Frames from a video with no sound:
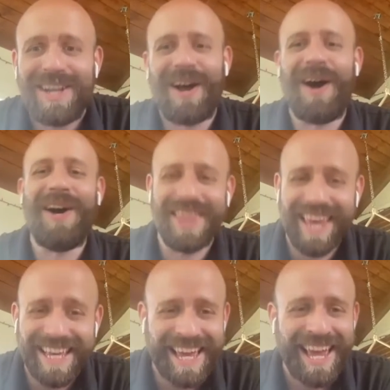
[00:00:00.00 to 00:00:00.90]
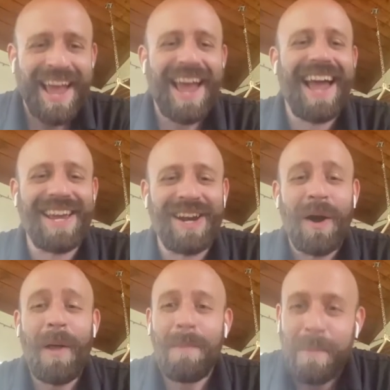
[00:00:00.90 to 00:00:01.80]

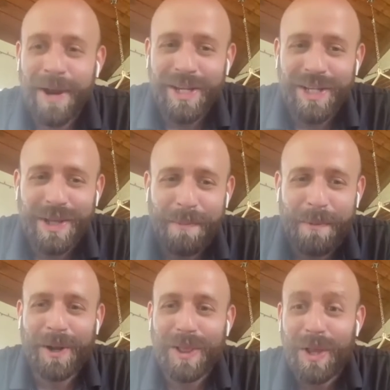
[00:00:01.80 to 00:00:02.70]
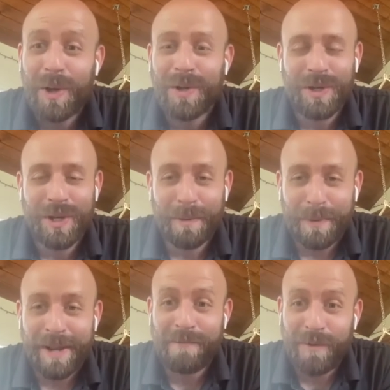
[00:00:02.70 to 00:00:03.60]
when you support local, you're
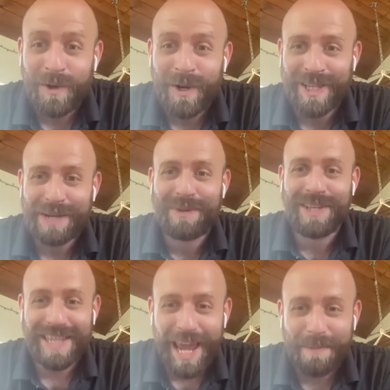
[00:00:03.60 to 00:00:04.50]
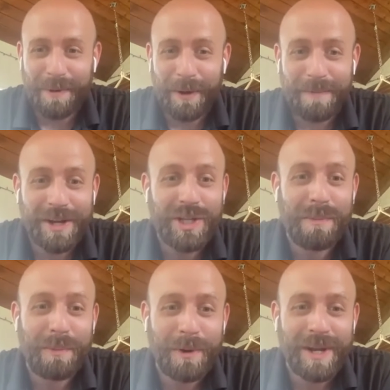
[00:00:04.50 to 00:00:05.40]
putting food on someone's table. You're
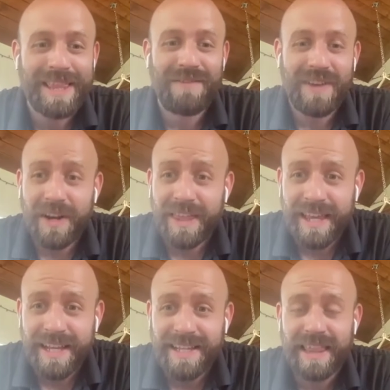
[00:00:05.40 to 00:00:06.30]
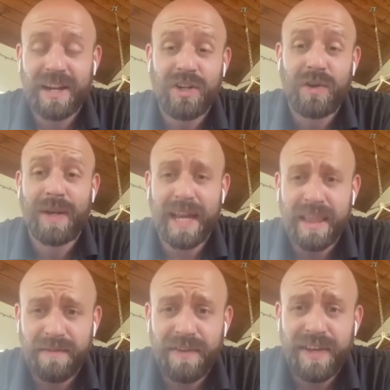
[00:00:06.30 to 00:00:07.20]
supporting the very things that they're doing,
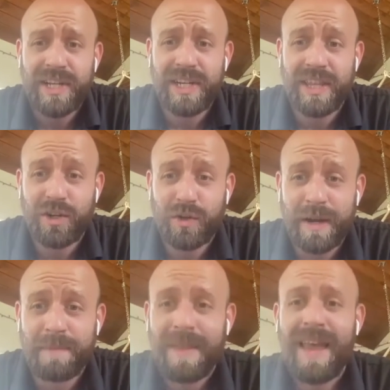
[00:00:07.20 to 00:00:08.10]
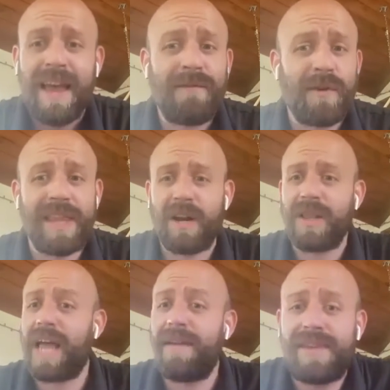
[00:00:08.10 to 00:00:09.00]
and the vision and the dream for their
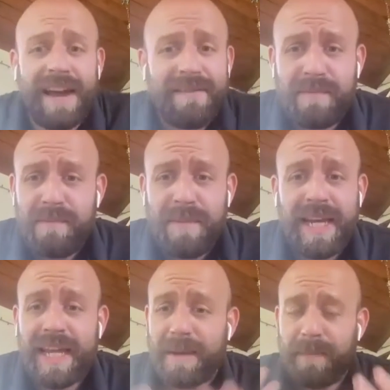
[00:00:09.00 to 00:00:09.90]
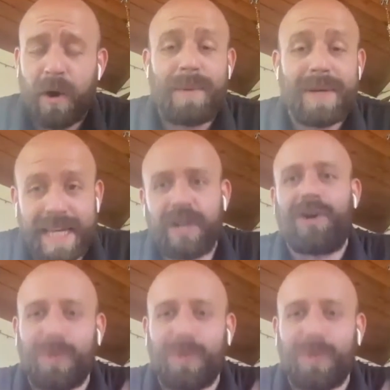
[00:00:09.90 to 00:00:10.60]
life to have meaning and purpose in a